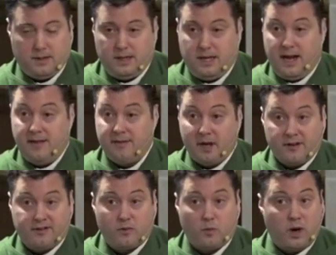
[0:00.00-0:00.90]
And
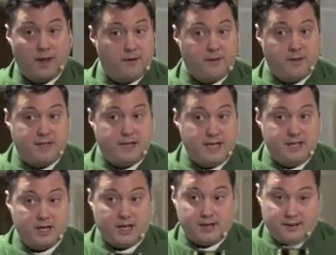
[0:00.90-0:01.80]
thus, whether the
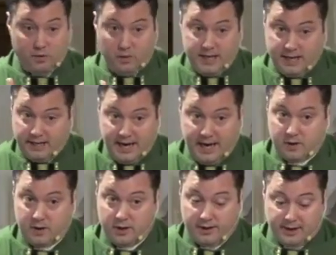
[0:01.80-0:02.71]
teaching that we
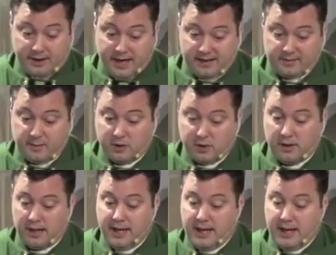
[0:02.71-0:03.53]
encounter in the gospel